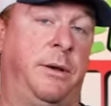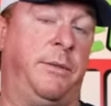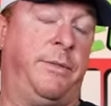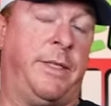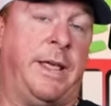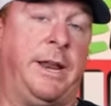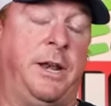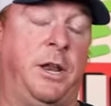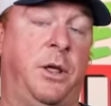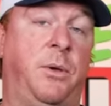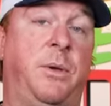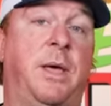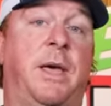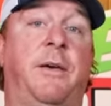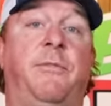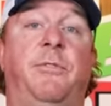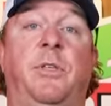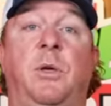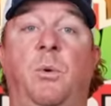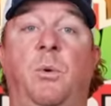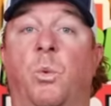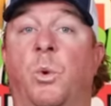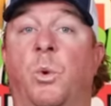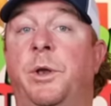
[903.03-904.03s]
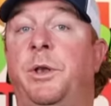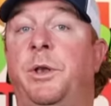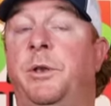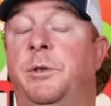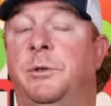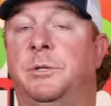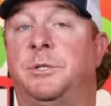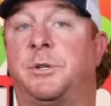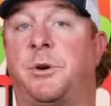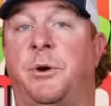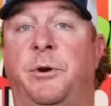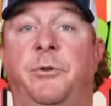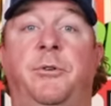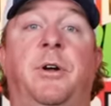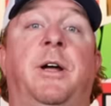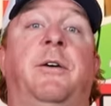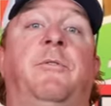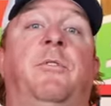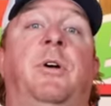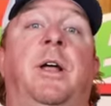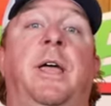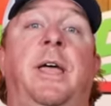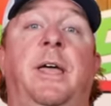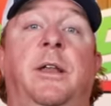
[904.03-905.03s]
they do have the wooden
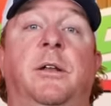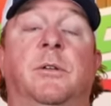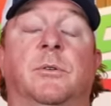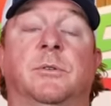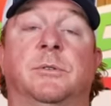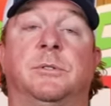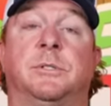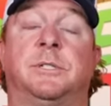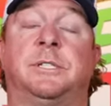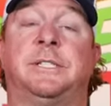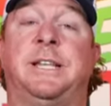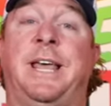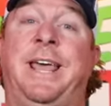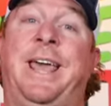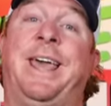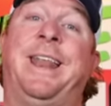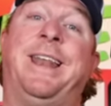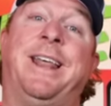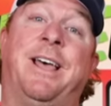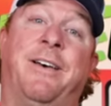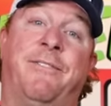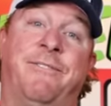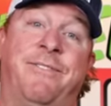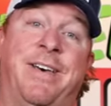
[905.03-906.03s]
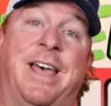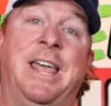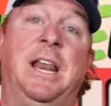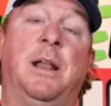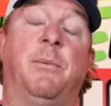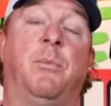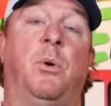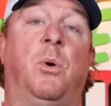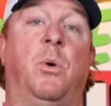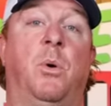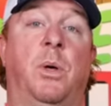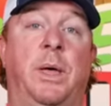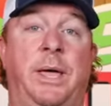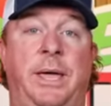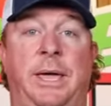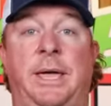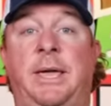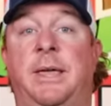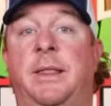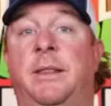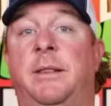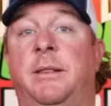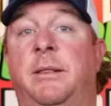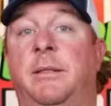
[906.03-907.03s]
screwdriver handle set available
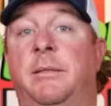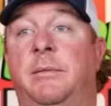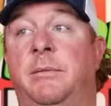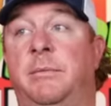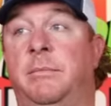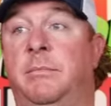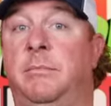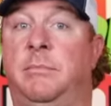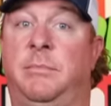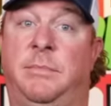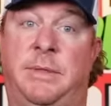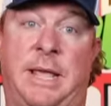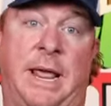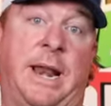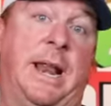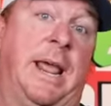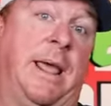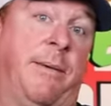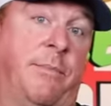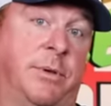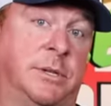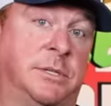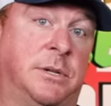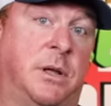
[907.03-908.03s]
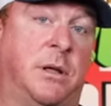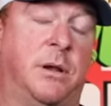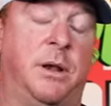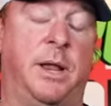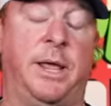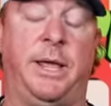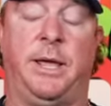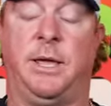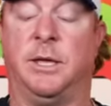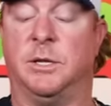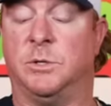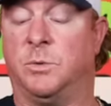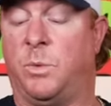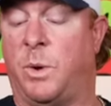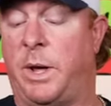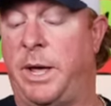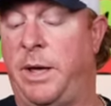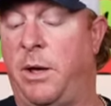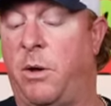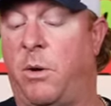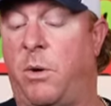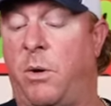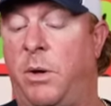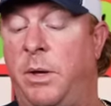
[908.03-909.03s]
in that Amazon link as
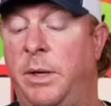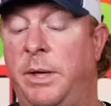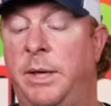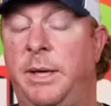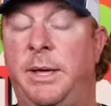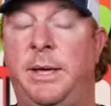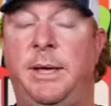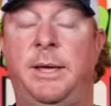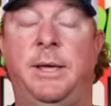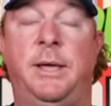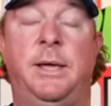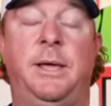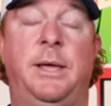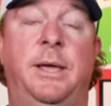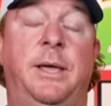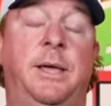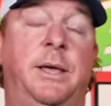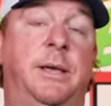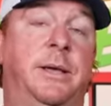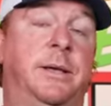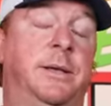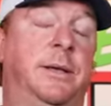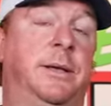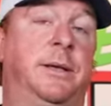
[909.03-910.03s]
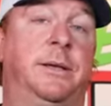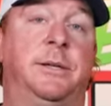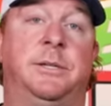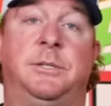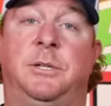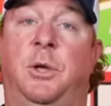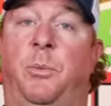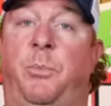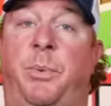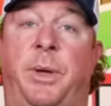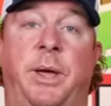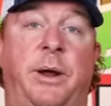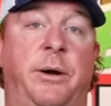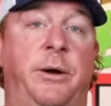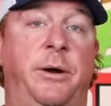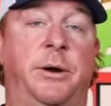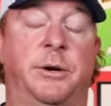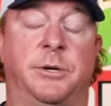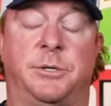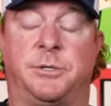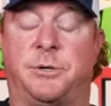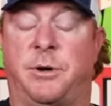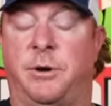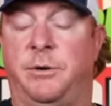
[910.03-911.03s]
well.
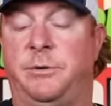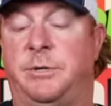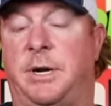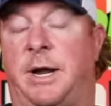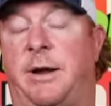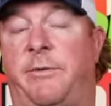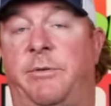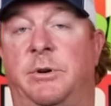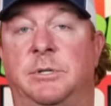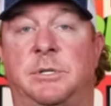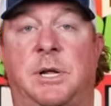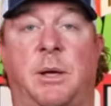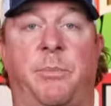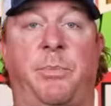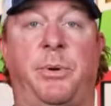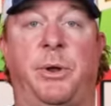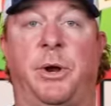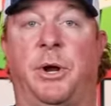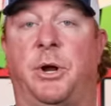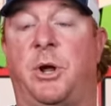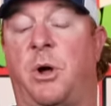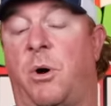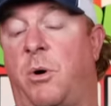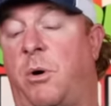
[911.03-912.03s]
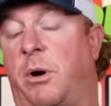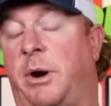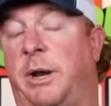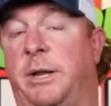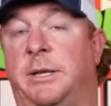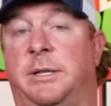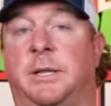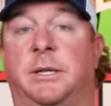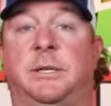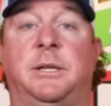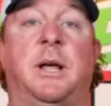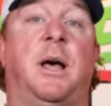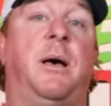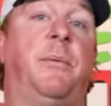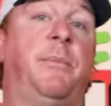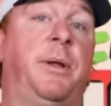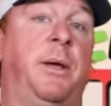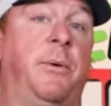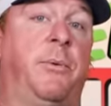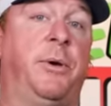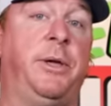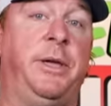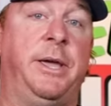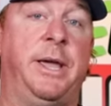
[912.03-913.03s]
Superior screwdrivers, I'll put a card at the top and
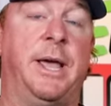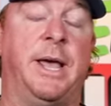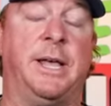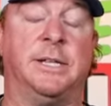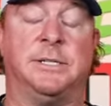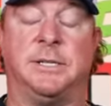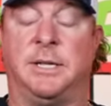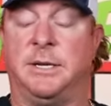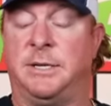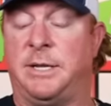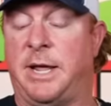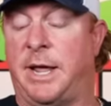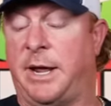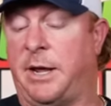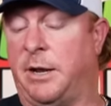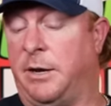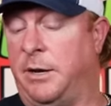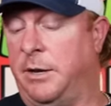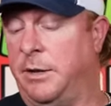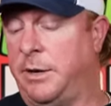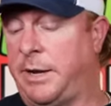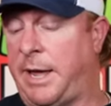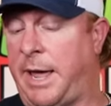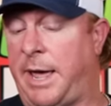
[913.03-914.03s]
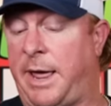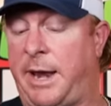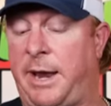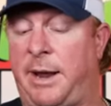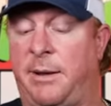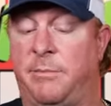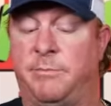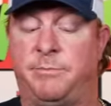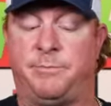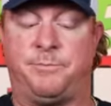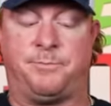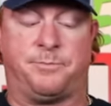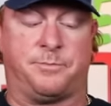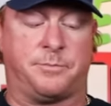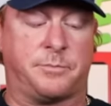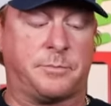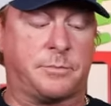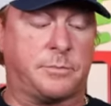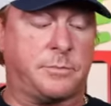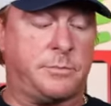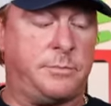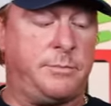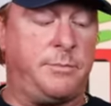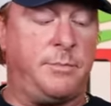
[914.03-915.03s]
that way you guys can take a look at it.
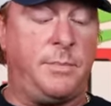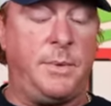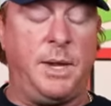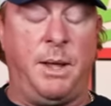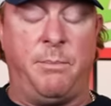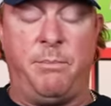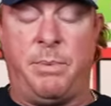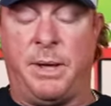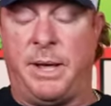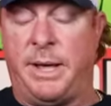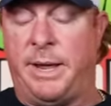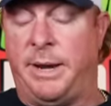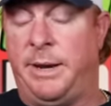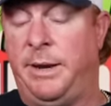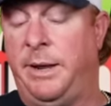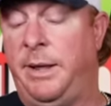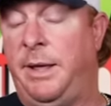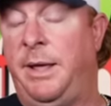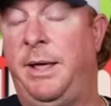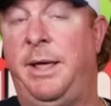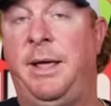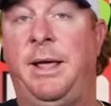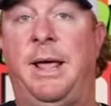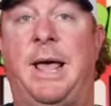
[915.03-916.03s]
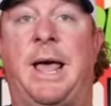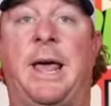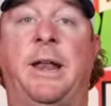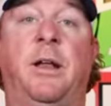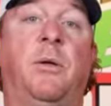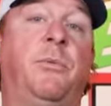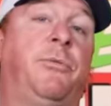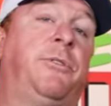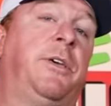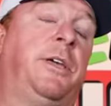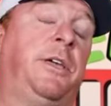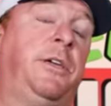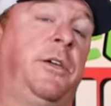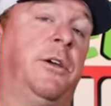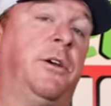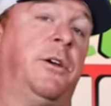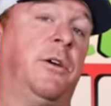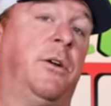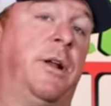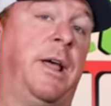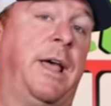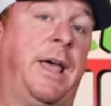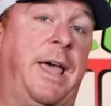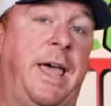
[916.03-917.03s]
But I don't think you're
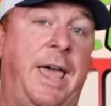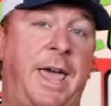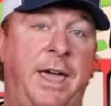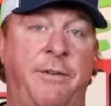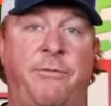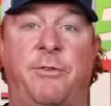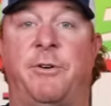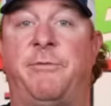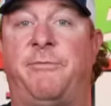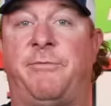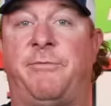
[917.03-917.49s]
going to ever